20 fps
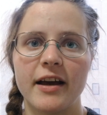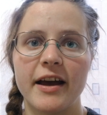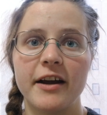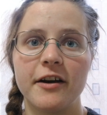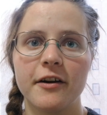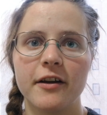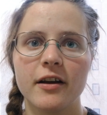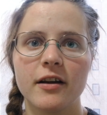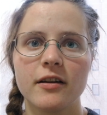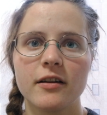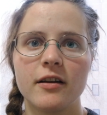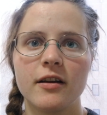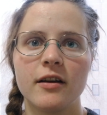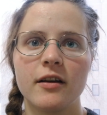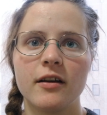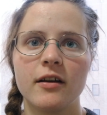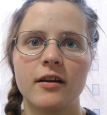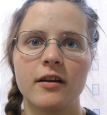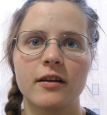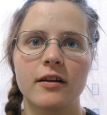area,
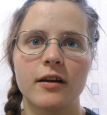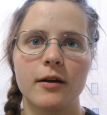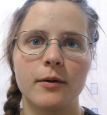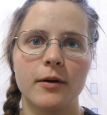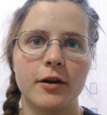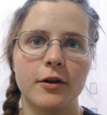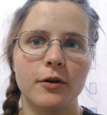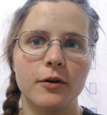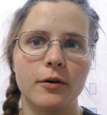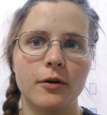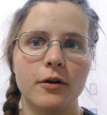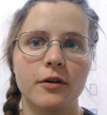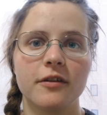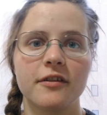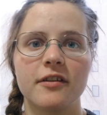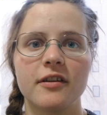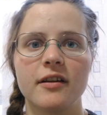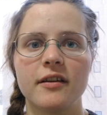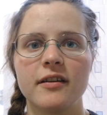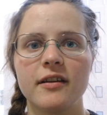Kawaii
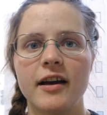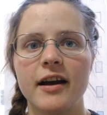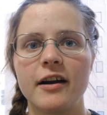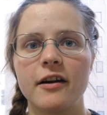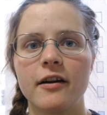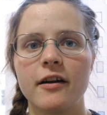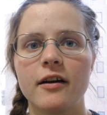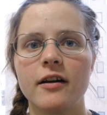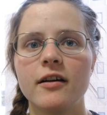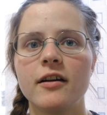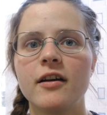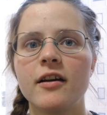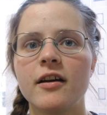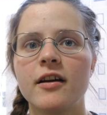Onsen area.